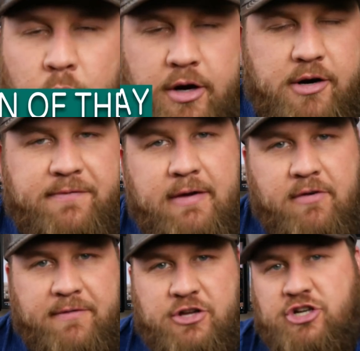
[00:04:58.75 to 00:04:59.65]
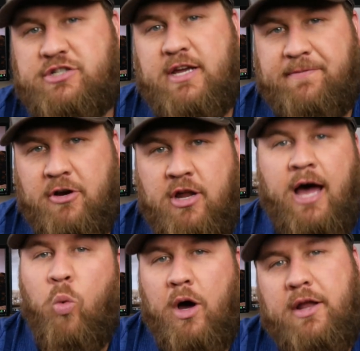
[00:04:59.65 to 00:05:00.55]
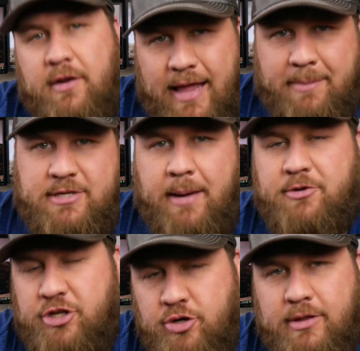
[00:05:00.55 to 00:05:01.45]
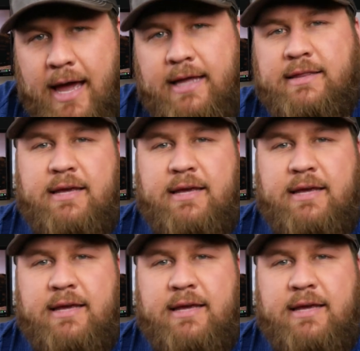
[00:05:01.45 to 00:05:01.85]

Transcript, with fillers: What are your favorite features? If you're not, what other laptop do you like?